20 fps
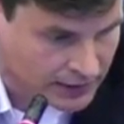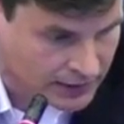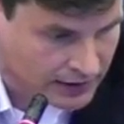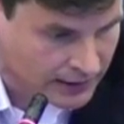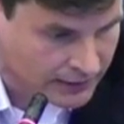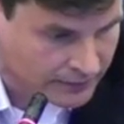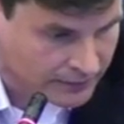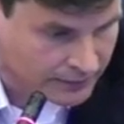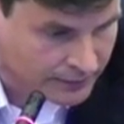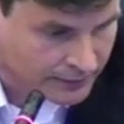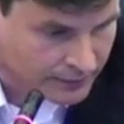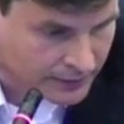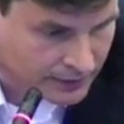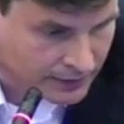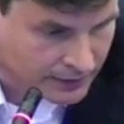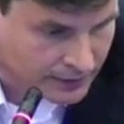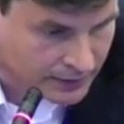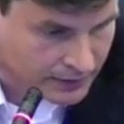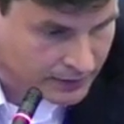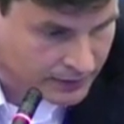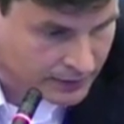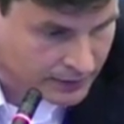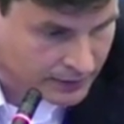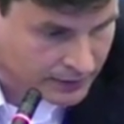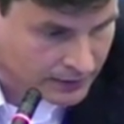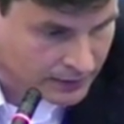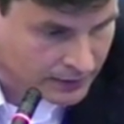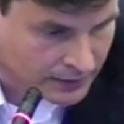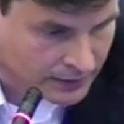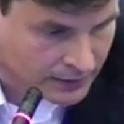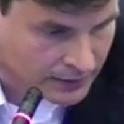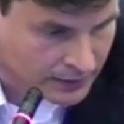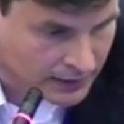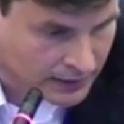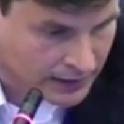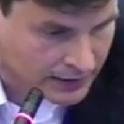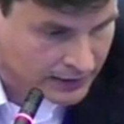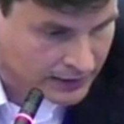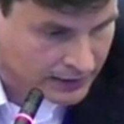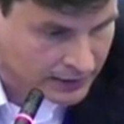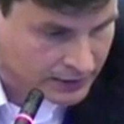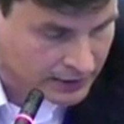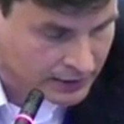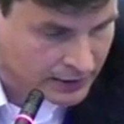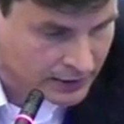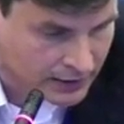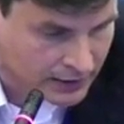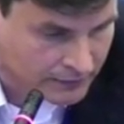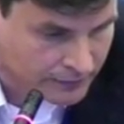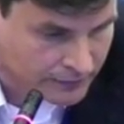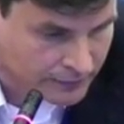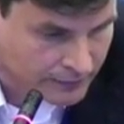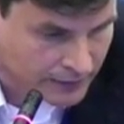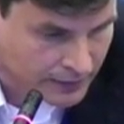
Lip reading: life like in Kyiv?